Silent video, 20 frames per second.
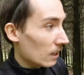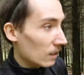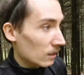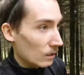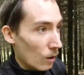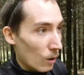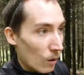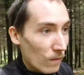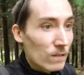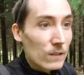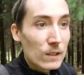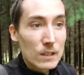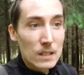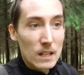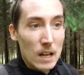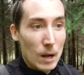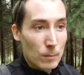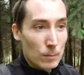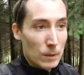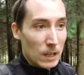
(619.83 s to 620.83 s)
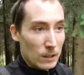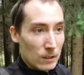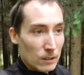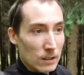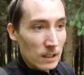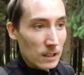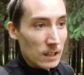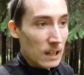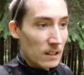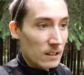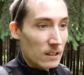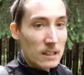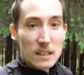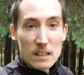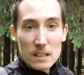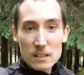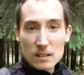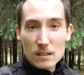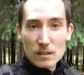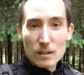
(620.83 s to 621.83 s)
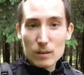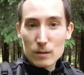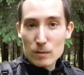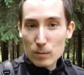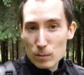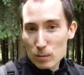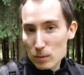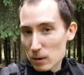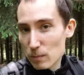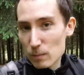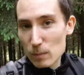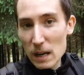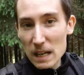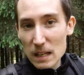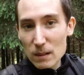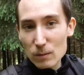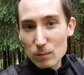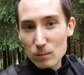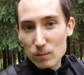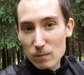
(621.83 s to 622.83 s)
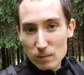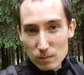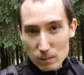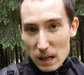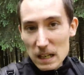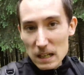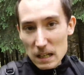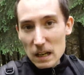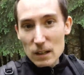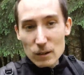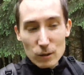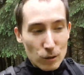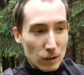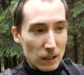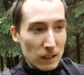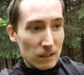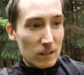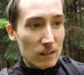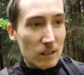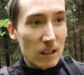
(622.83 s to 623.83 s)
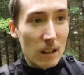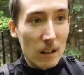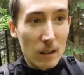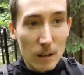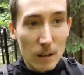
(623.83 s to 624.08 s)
Now obviously I'm not gonna get in walk through the main entrance,